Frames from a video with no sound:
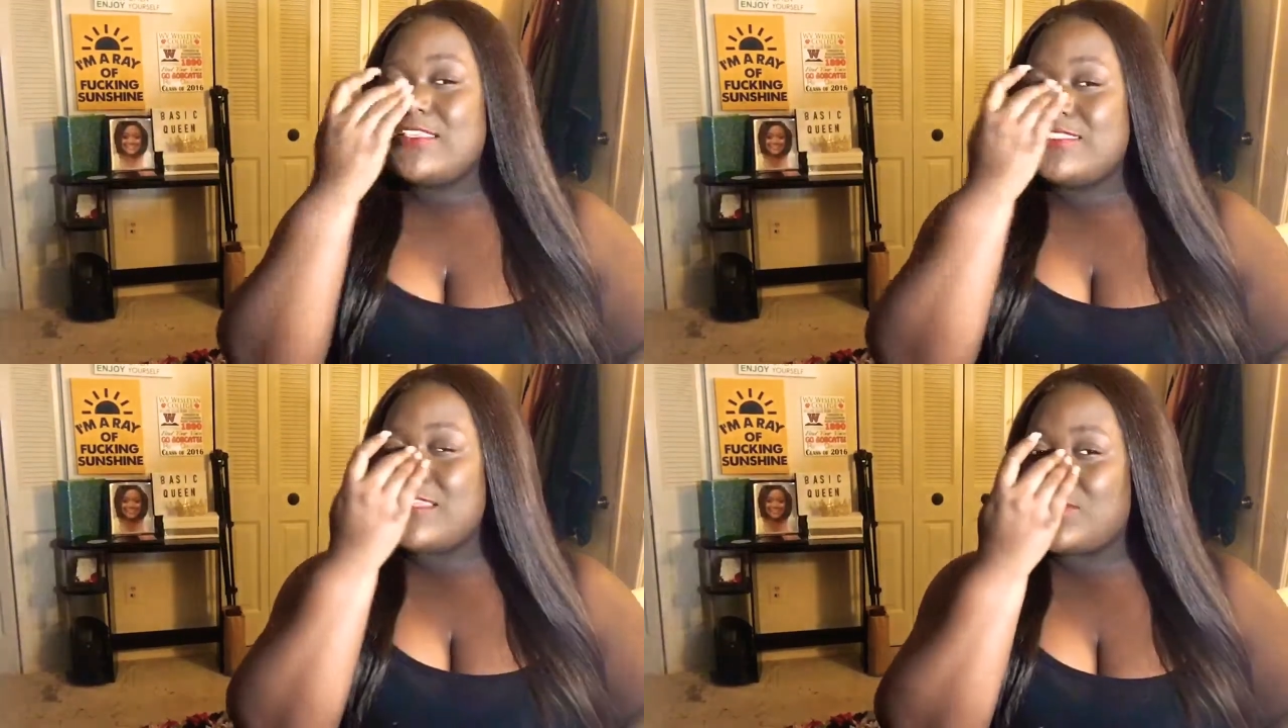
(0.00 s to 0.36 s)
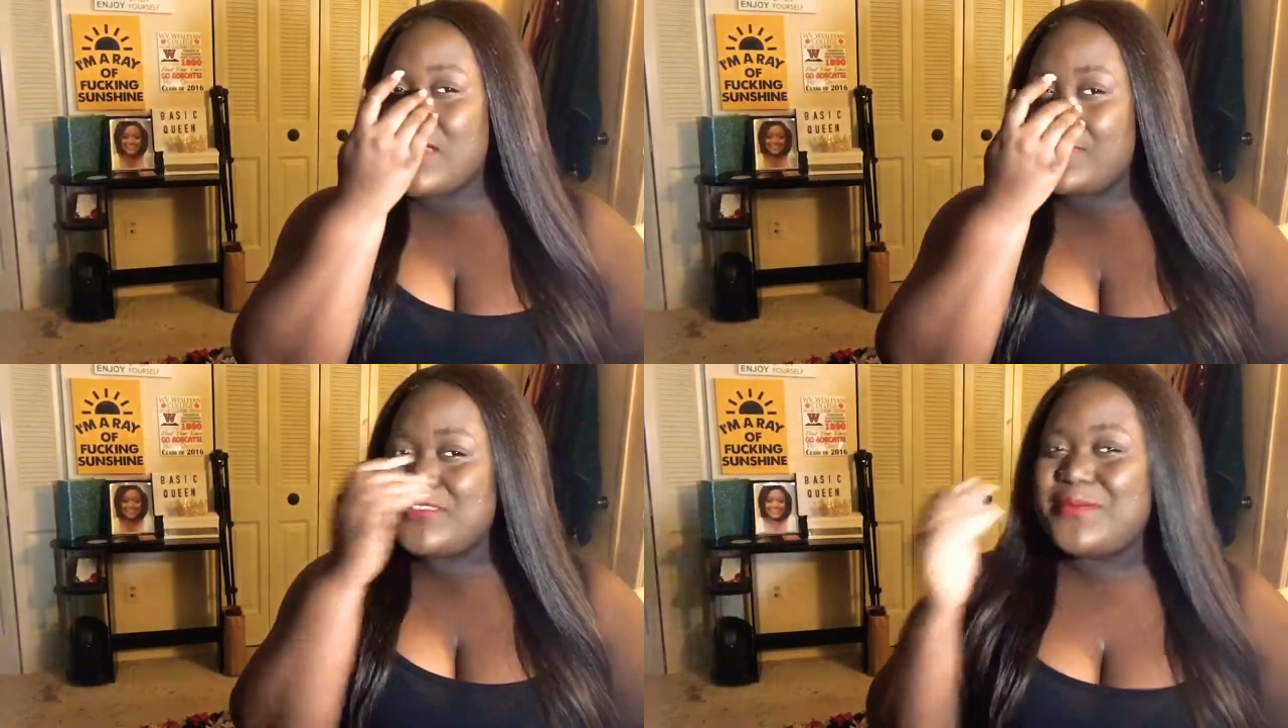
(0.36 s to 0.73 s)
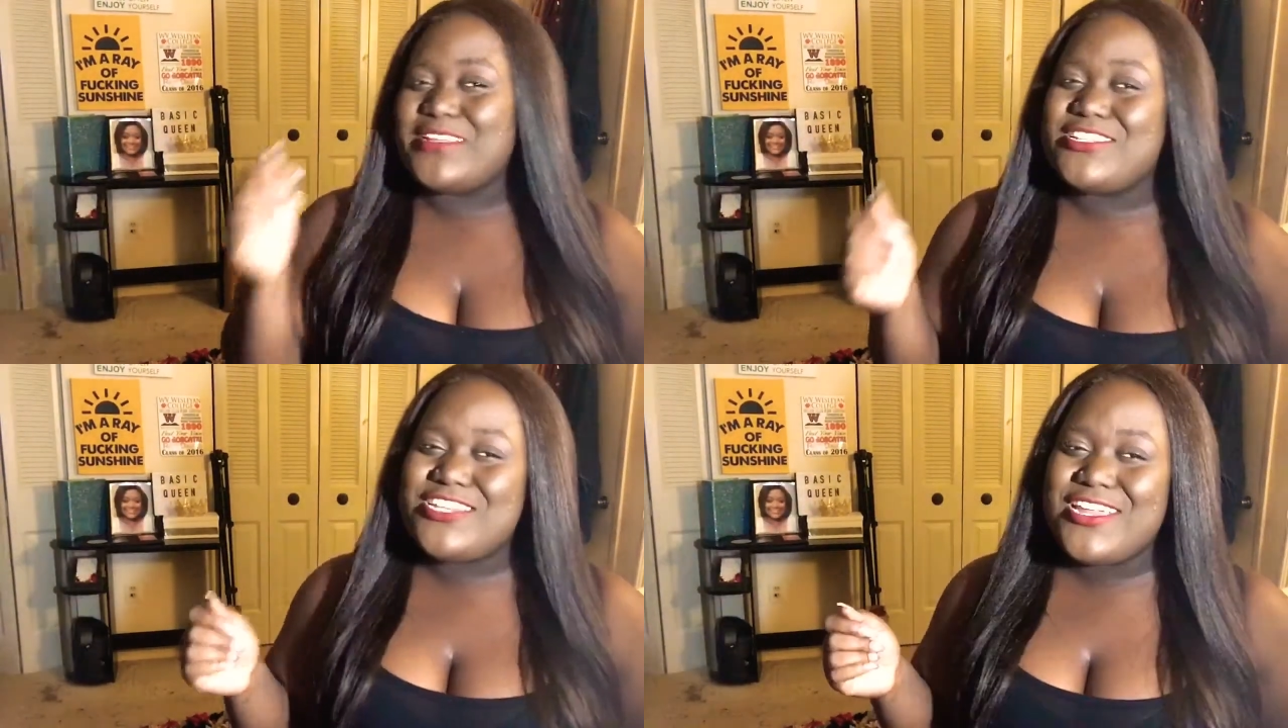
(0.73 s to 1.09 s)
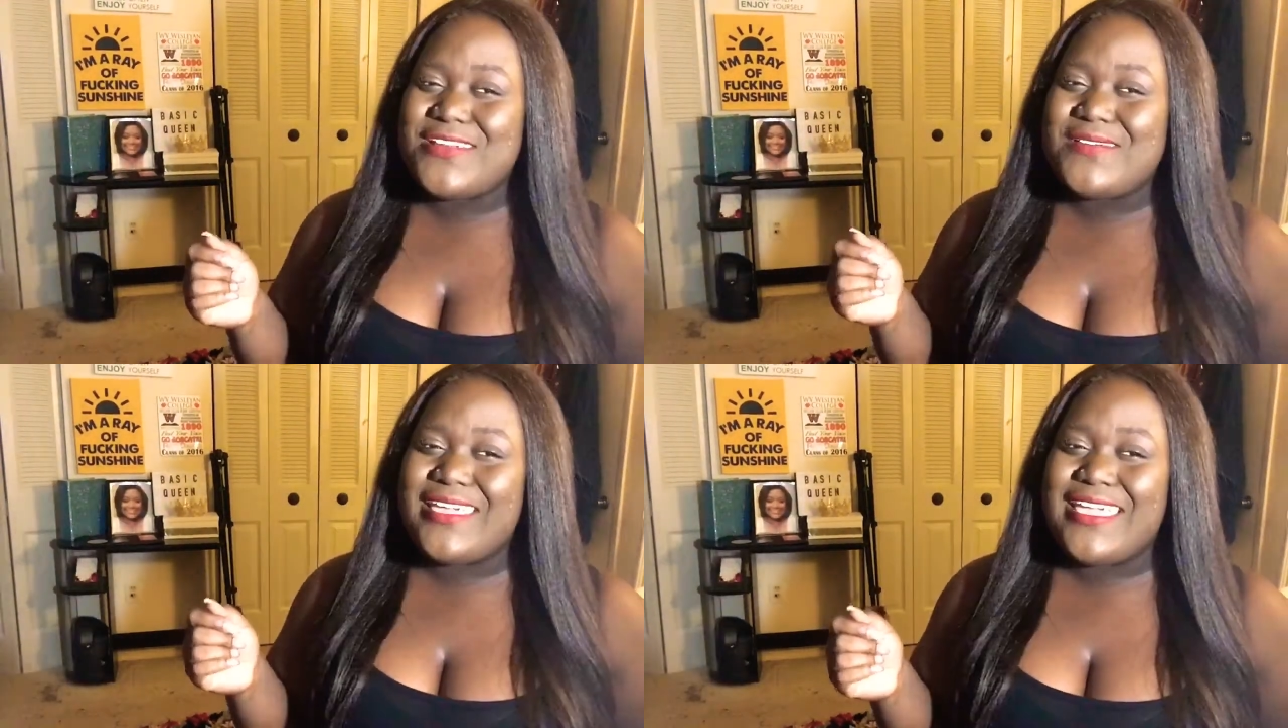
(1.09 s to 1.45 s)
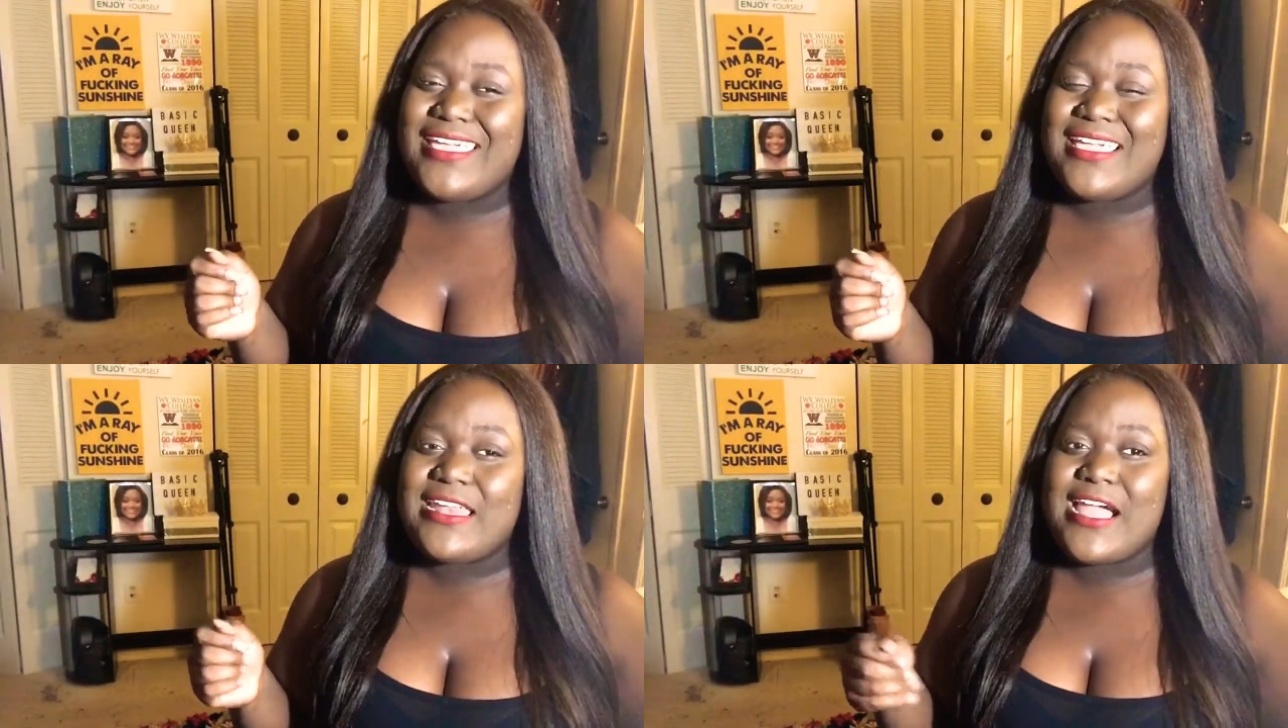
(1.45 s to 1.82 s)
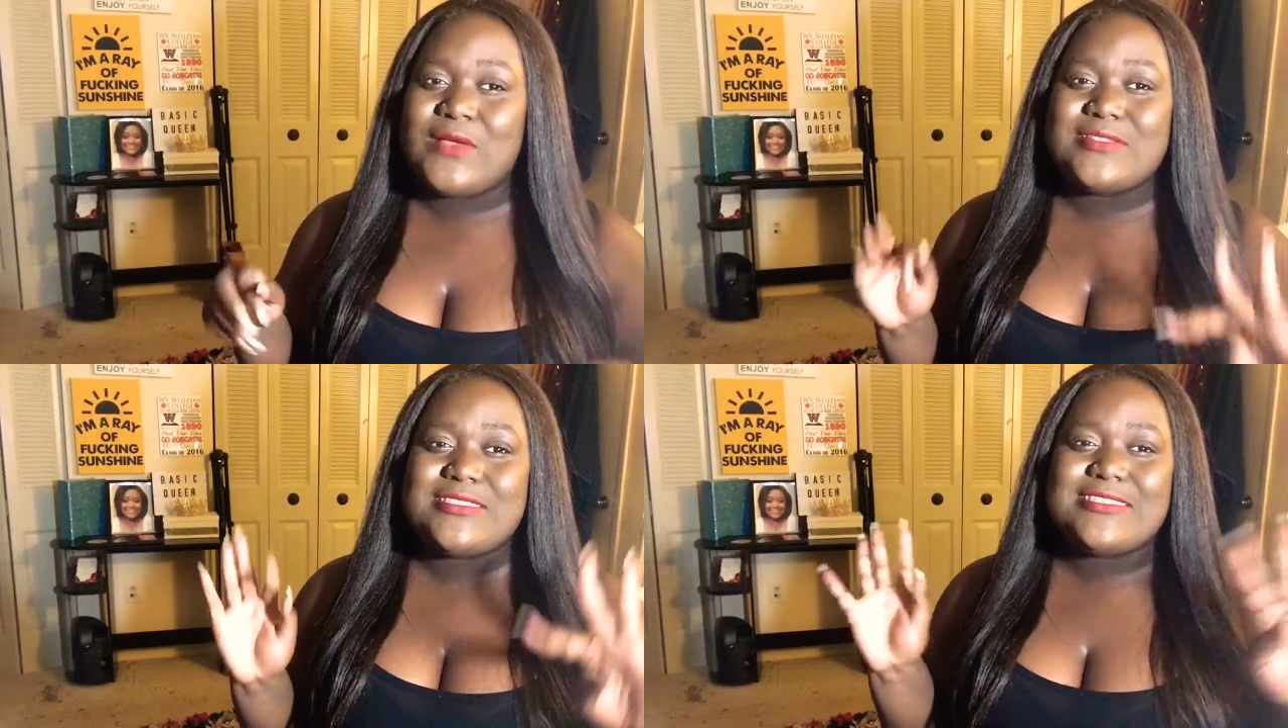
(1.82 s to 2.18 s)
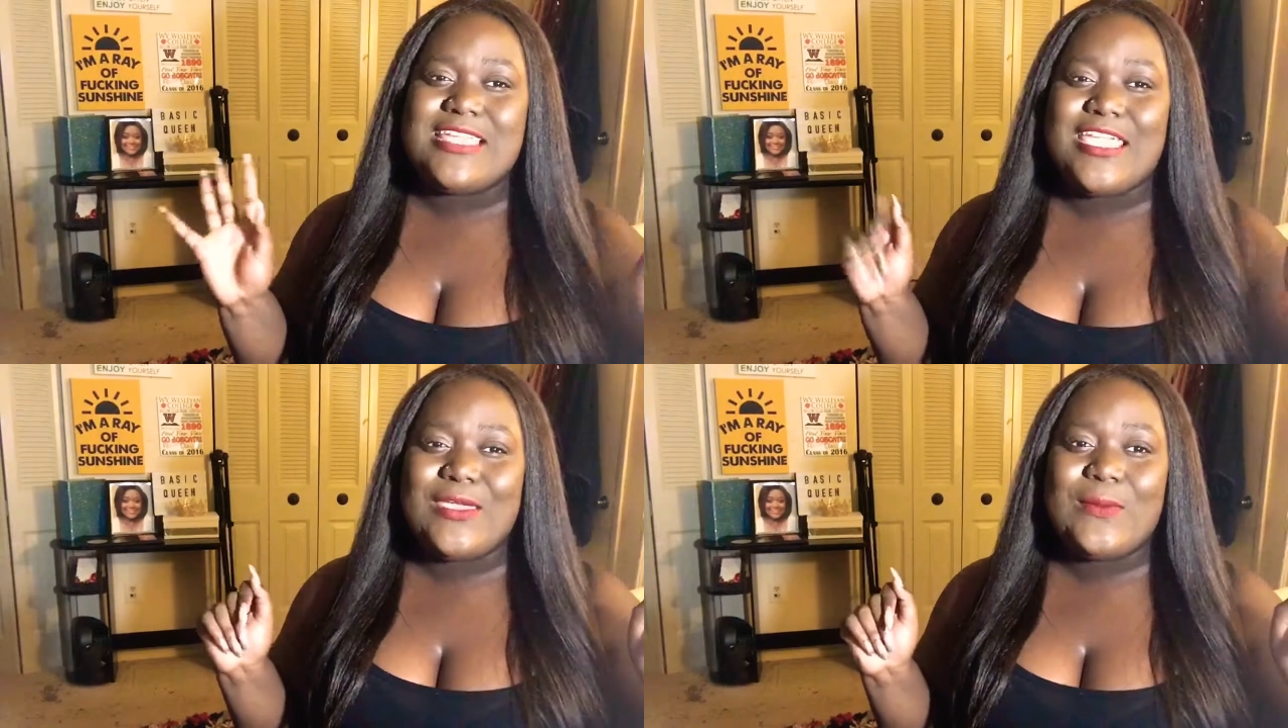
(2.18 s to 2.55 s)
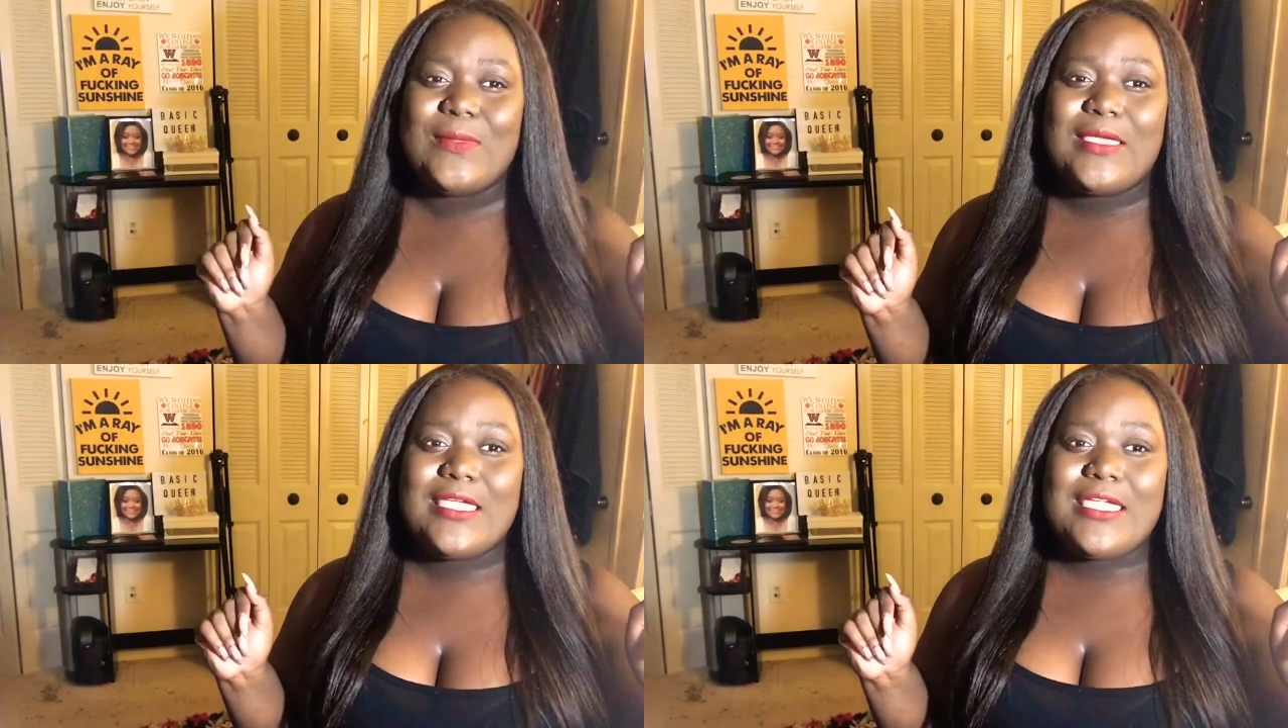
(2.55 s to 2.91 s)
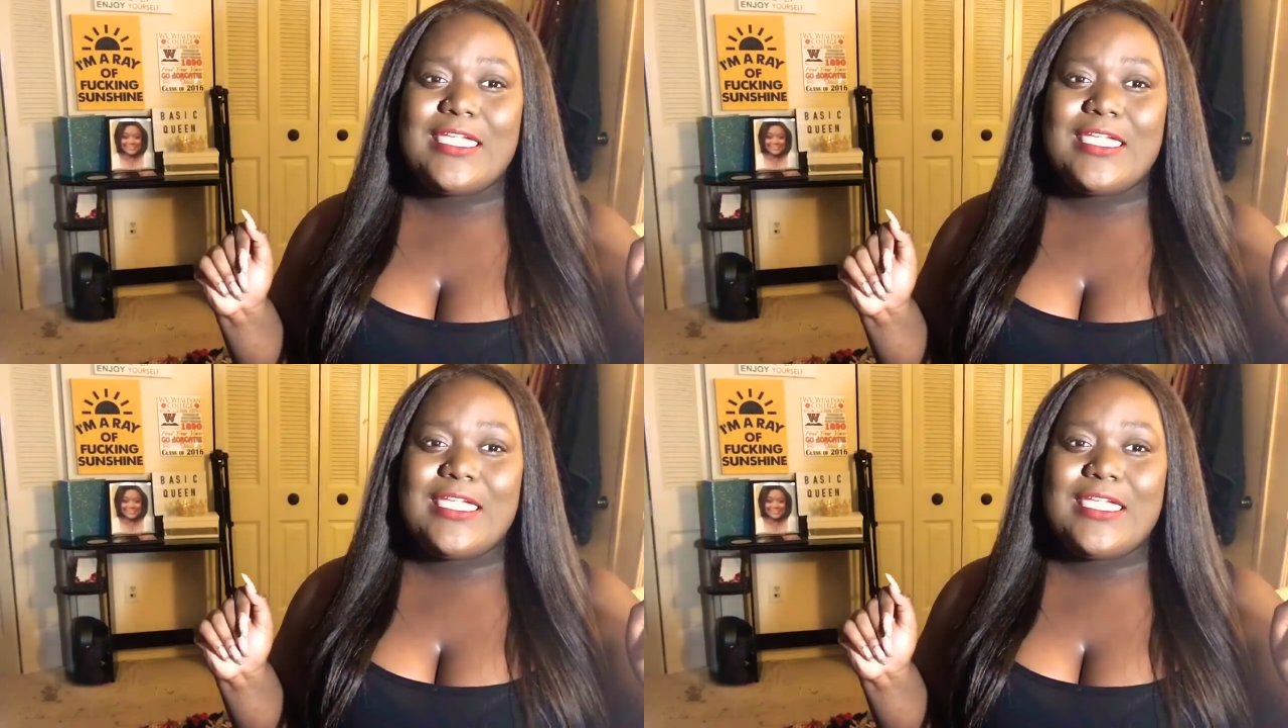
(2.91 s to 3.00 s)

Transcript: Subscribe to my channel, and I'll see you